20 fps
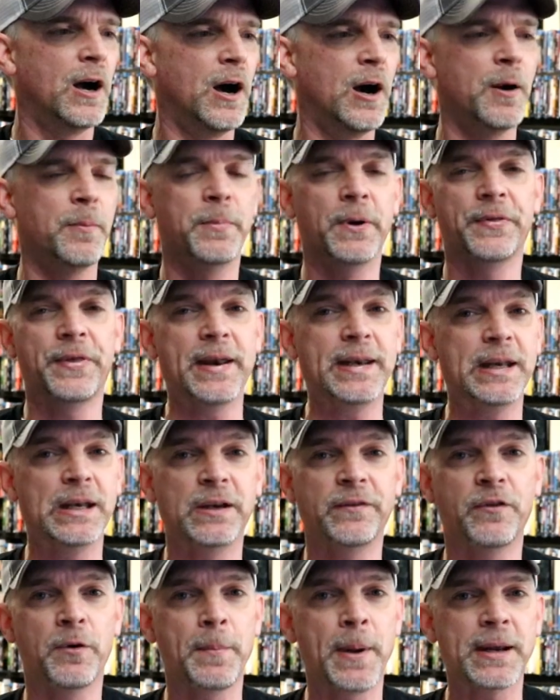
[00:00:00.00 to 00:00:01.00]
um, but they
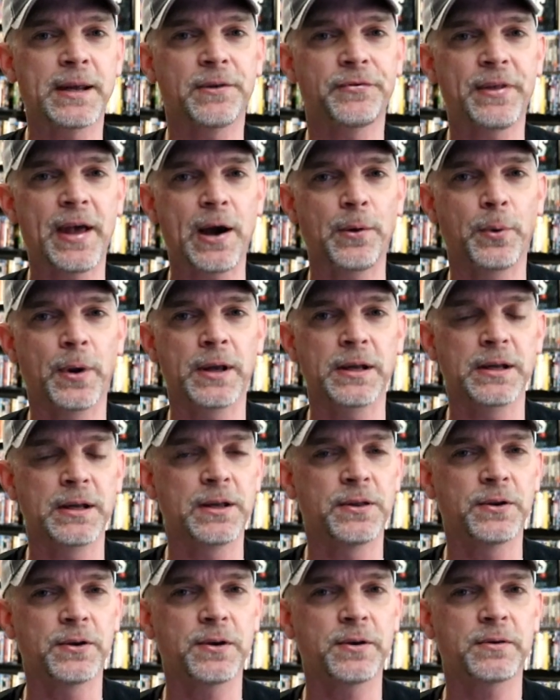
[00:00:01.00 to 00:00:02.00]
didn't even make it that way
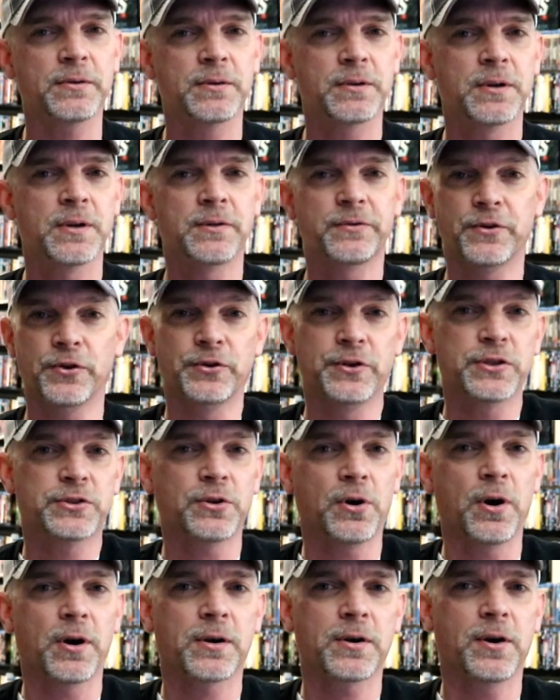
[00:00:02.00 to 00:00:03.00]
either. They're
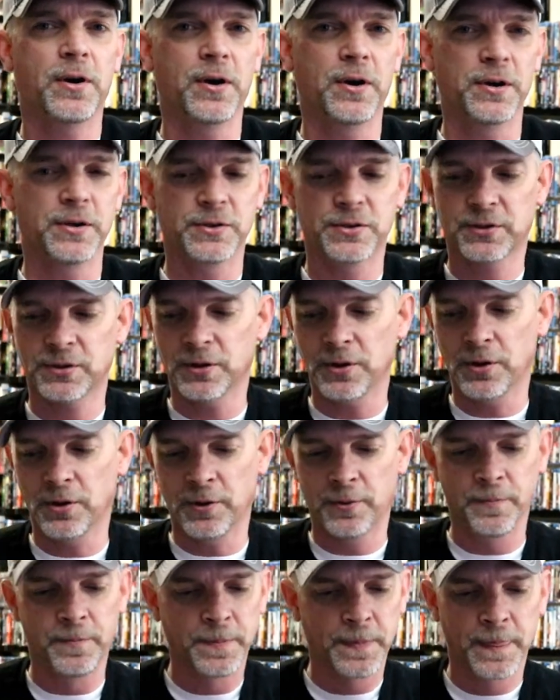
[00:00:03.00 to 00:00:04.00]
just art cards.
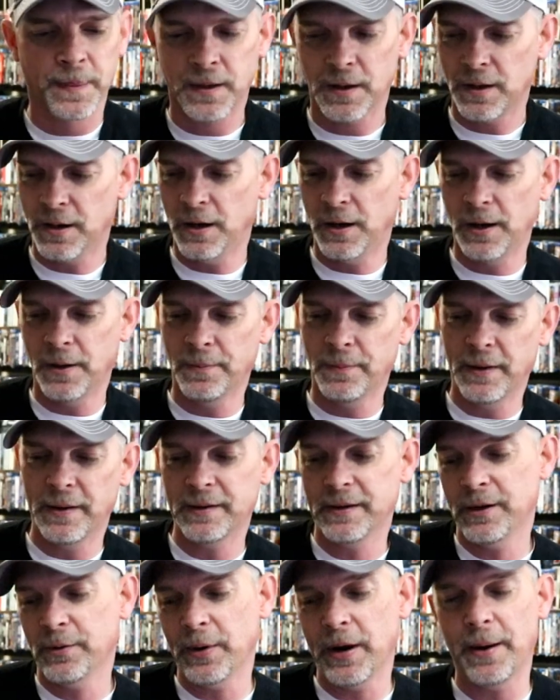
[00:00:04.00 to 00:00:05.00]
So um,
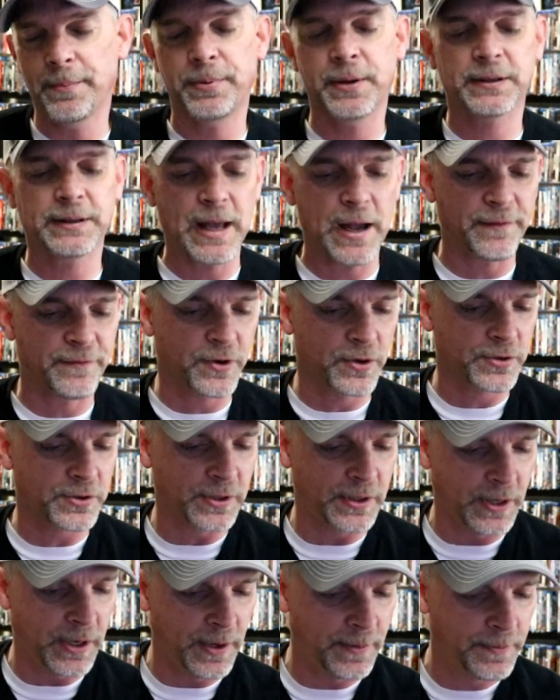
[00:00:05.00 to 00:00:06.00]
anyway, I picked that
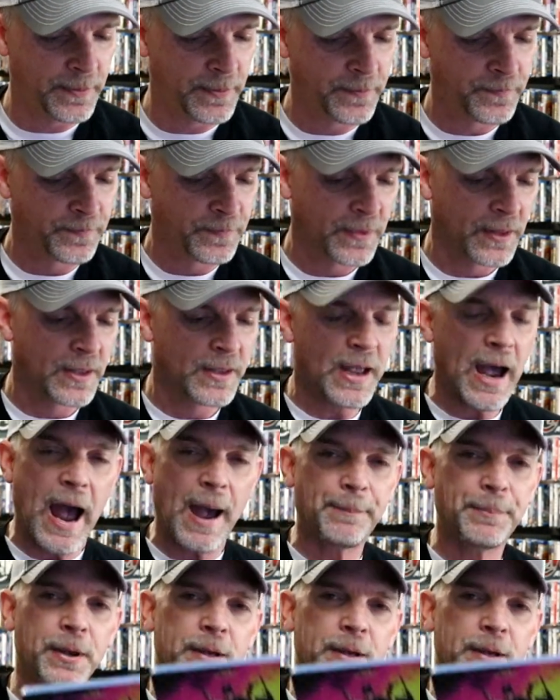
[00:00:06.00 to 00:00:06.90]
version up. I